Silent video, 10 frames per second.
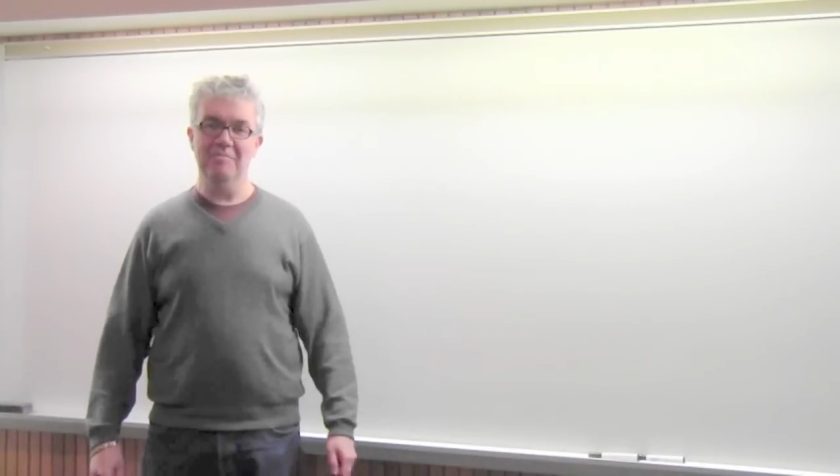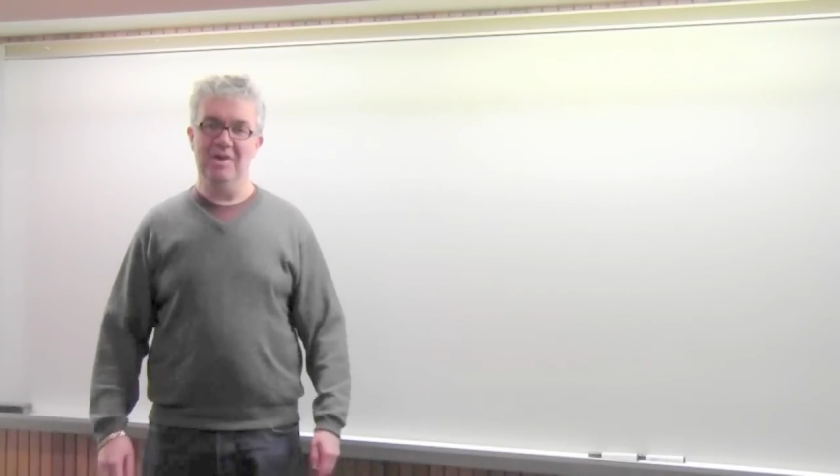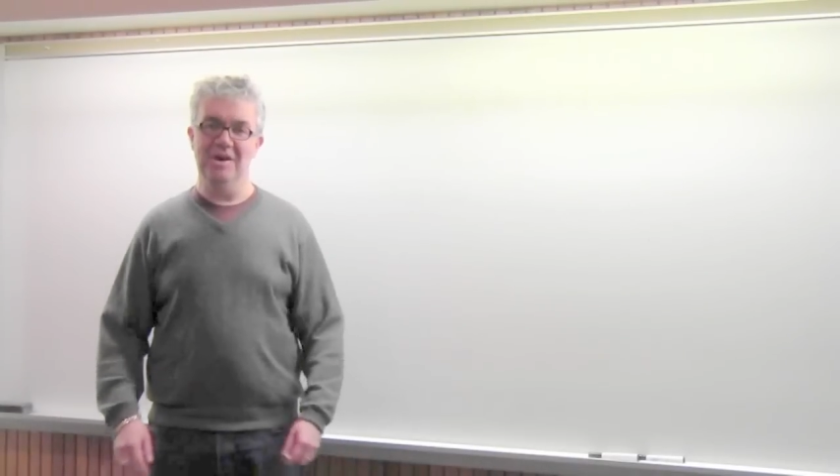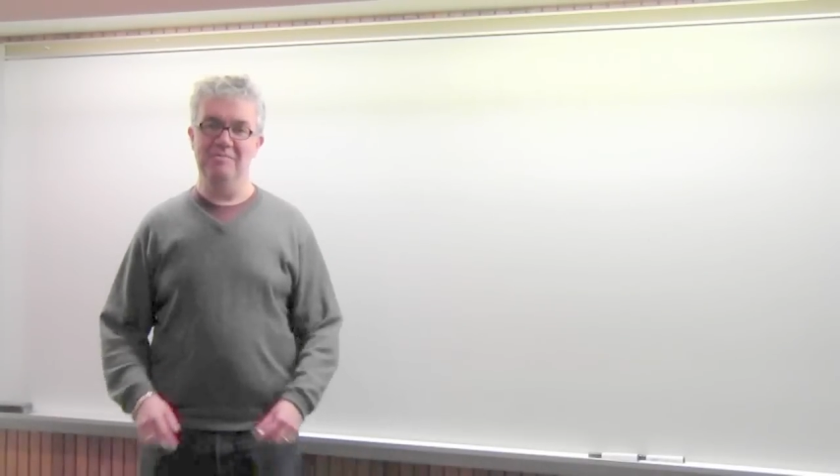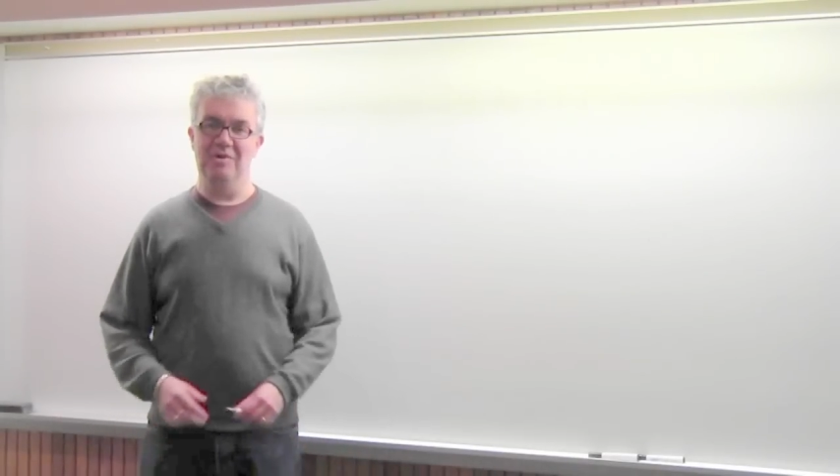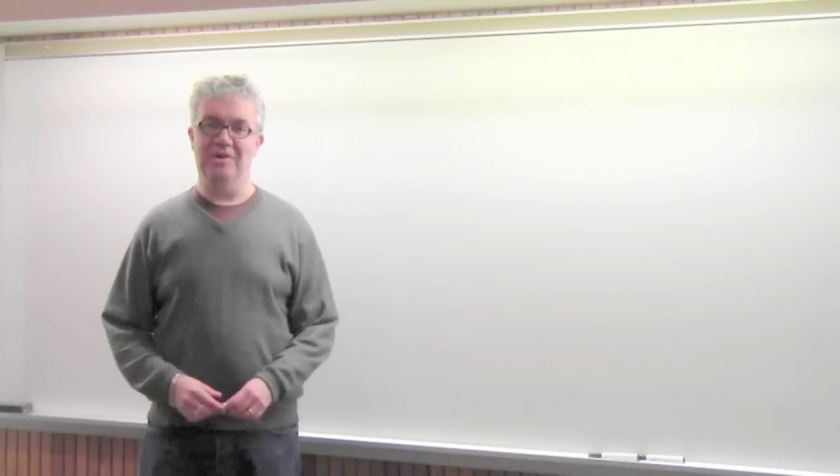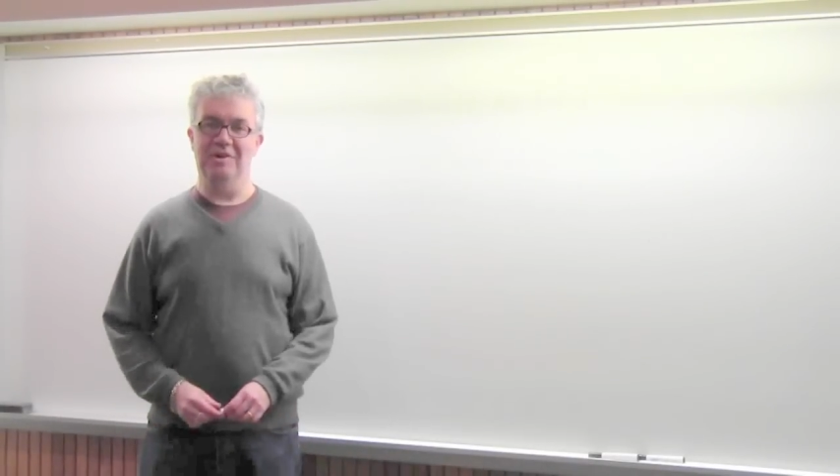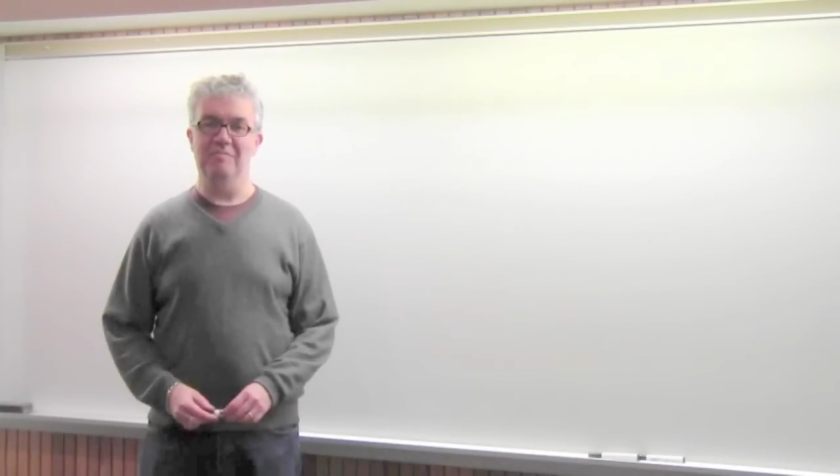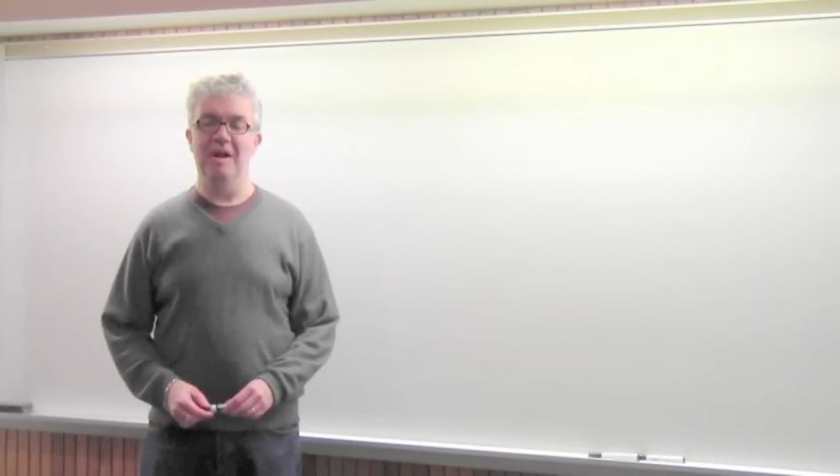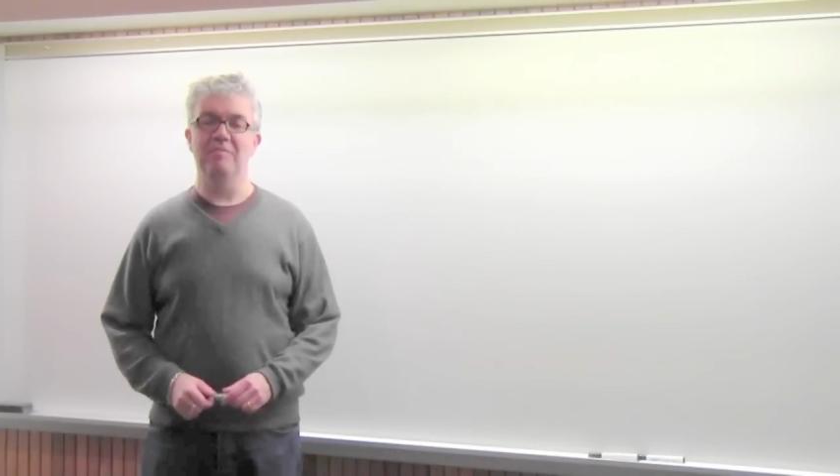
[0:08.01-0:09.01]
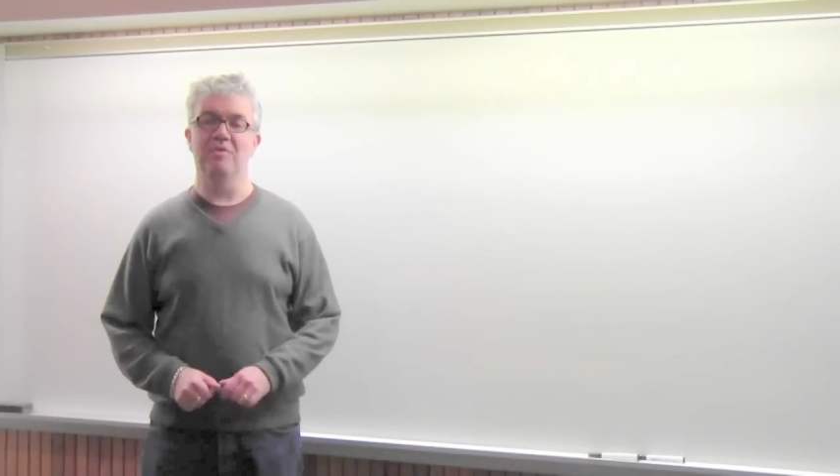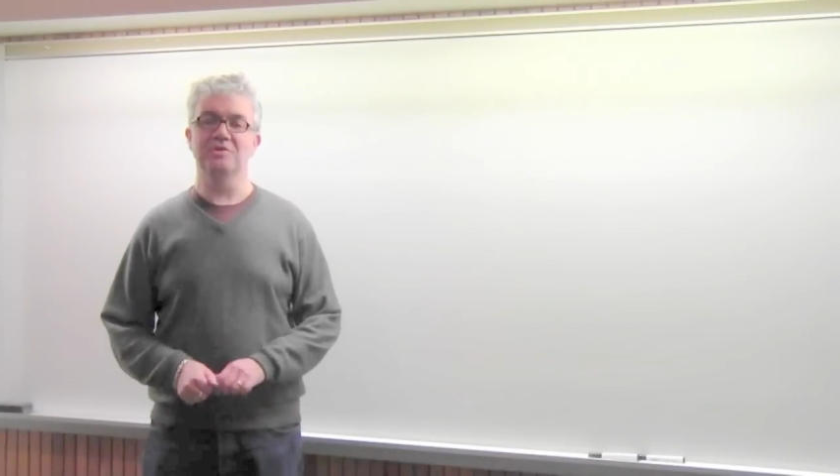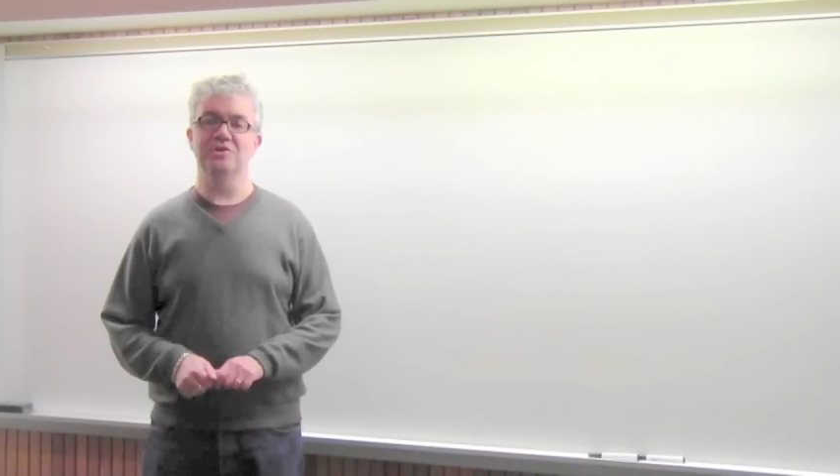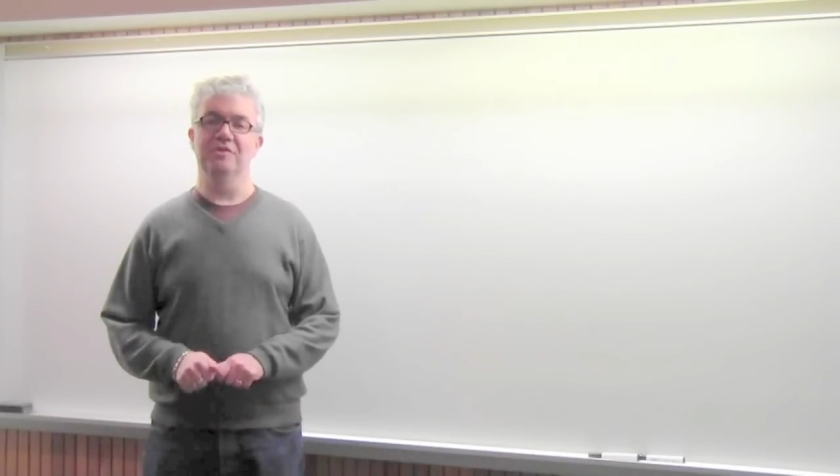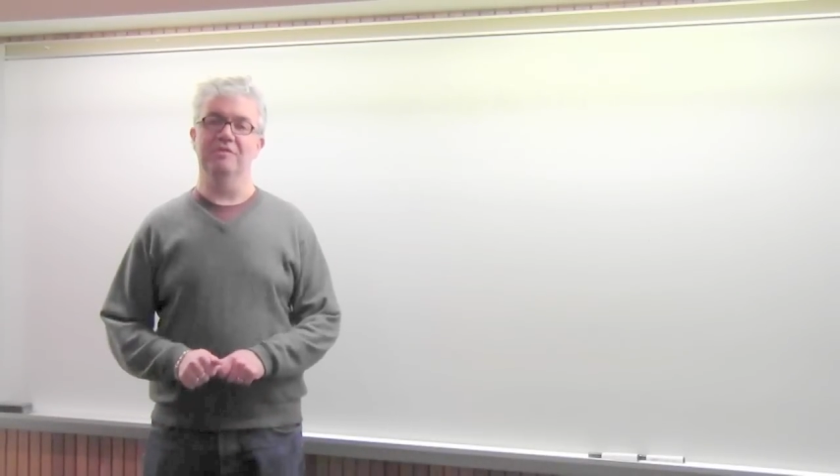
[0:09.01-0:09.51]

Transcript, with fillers: I'm Brian Morgan, and my portion